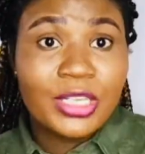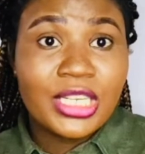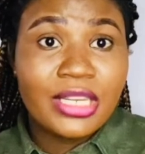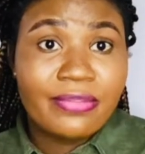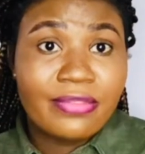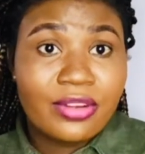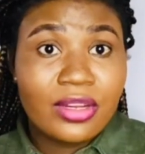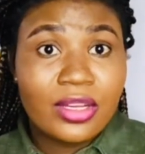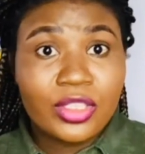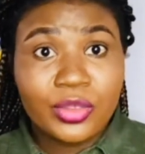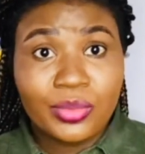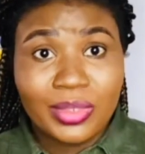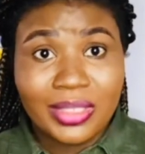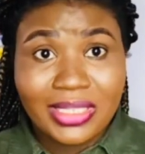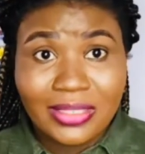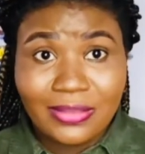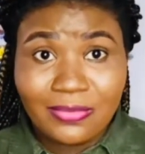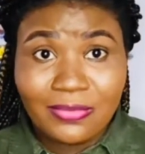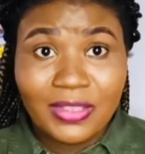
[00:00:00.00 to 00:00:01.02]
individuals with
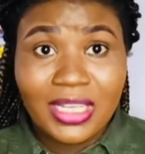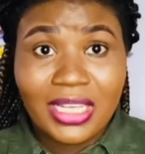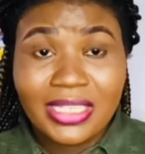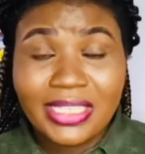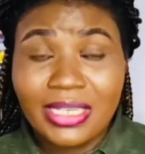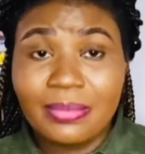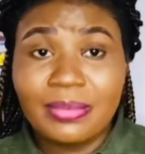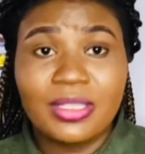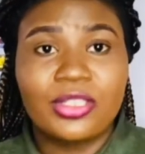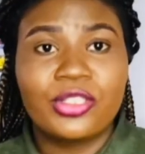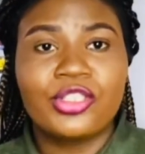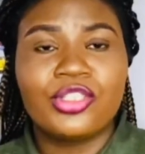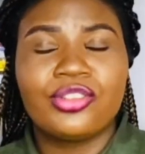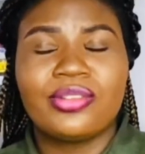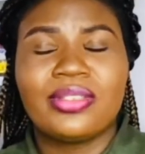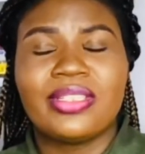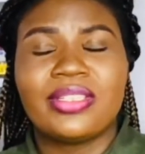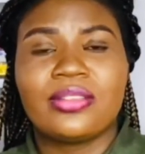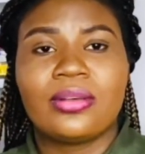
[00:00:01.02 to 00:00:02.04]
severe substance
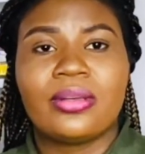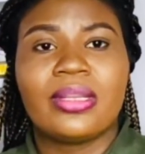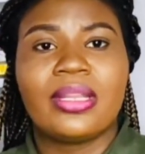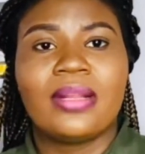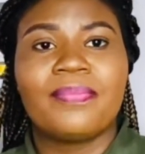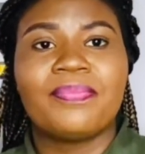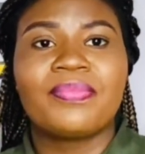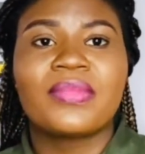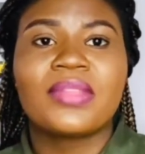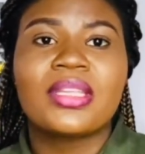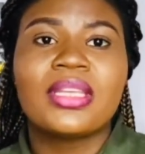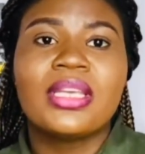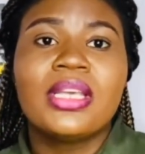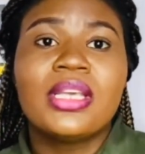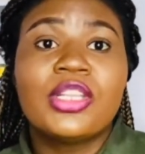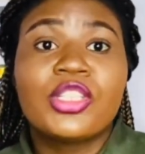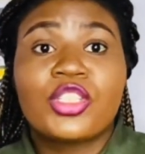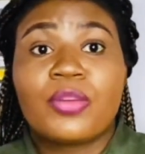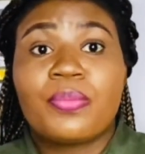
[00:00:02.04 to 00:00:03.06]
use disorder.
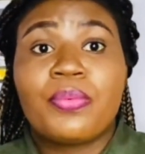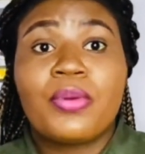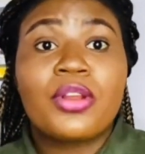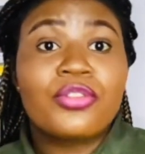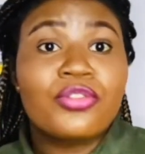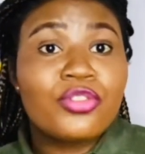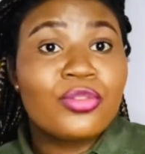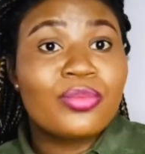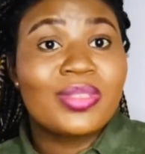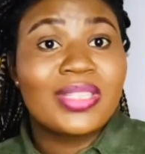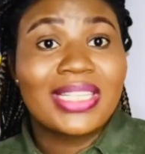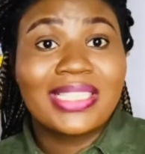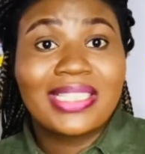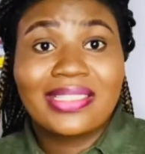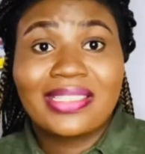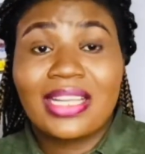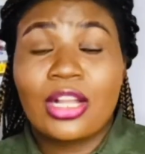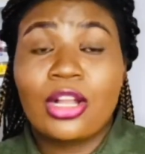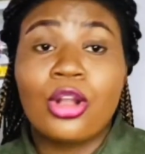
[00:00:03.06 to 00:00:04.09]
Support groups such
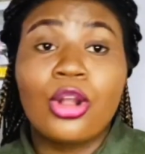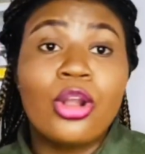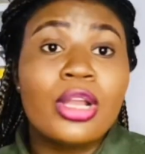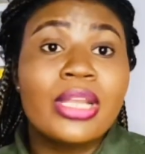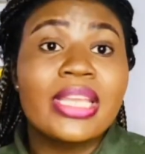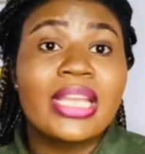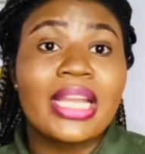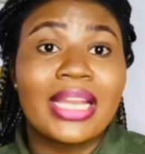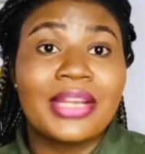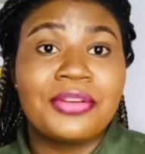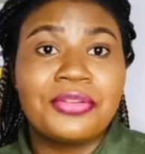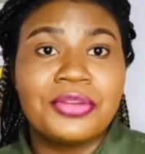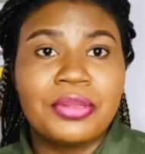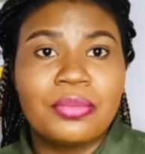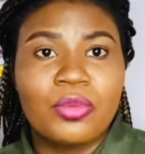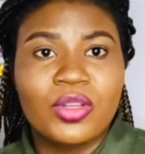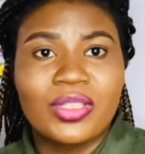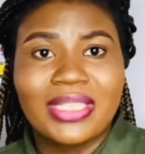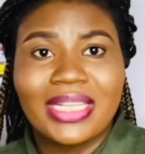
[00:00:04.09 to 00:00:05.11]
as Alcoholics
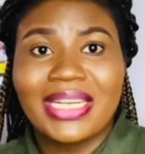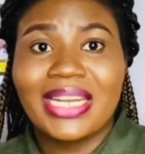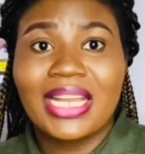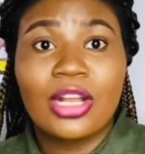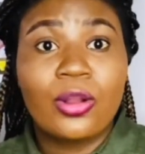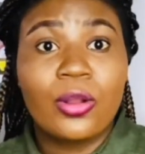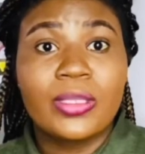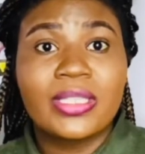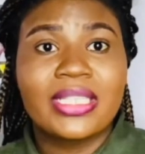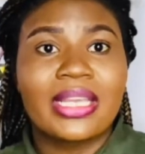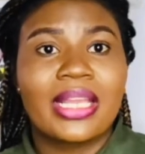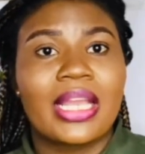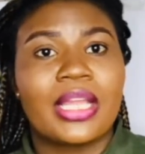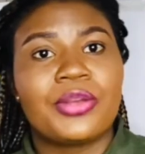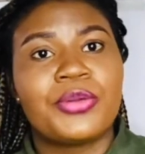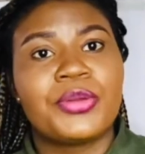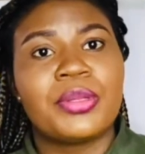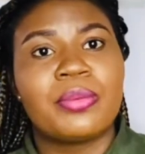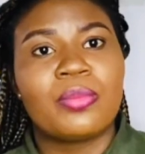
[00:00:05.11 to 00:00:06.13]
Anonymous and Narcotics
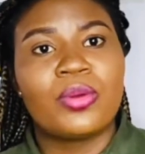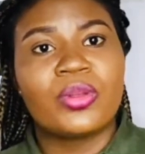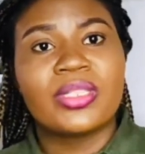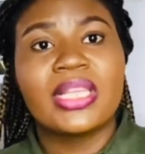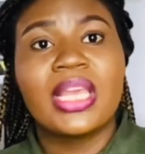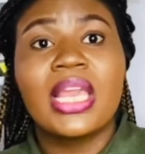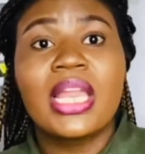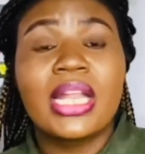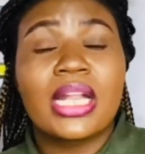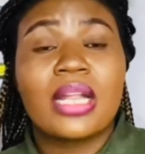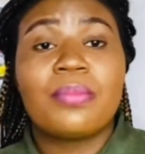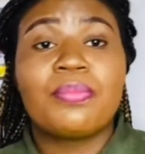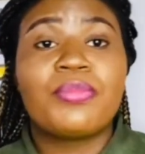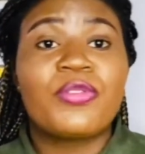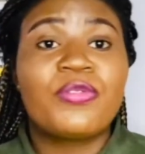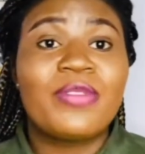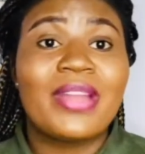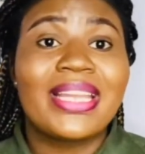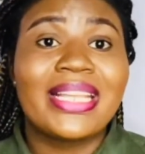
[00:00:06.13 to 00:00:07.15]
Anonymous can
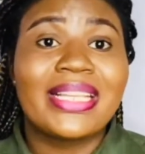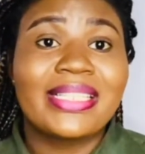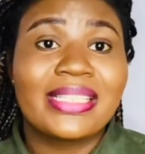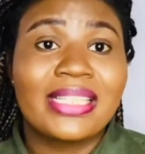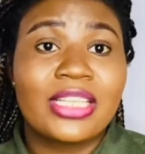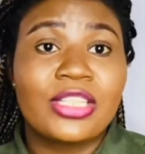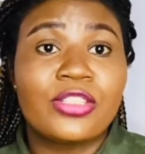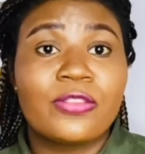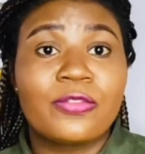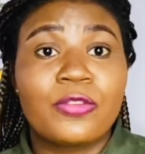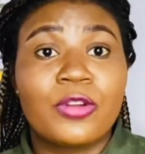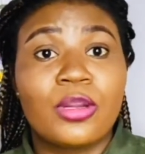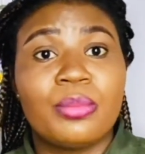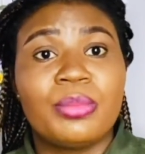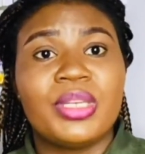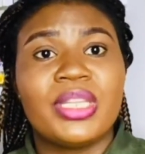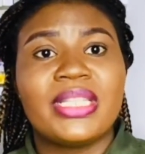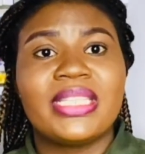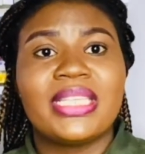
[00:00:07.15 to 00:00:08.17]
provide a sense of
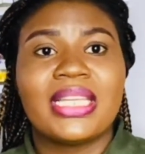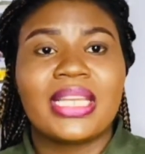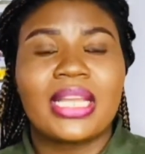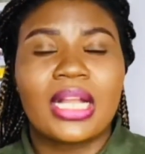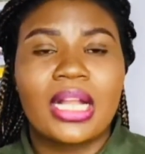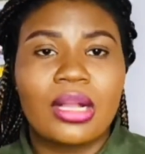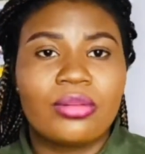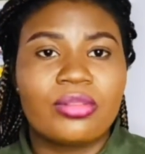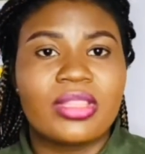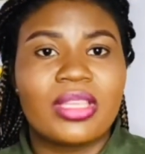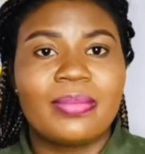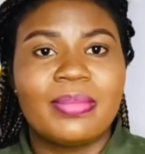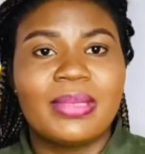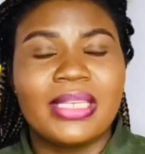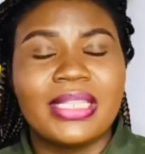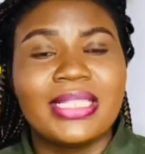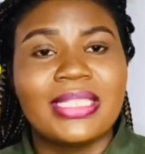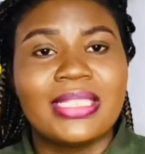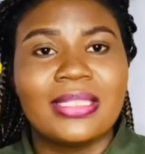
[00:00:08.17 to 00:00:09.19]
community and
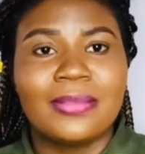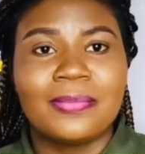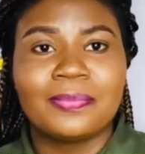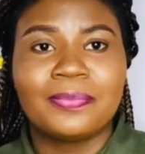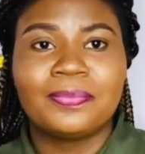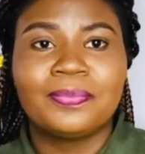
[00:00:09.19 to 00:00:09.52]
accountability.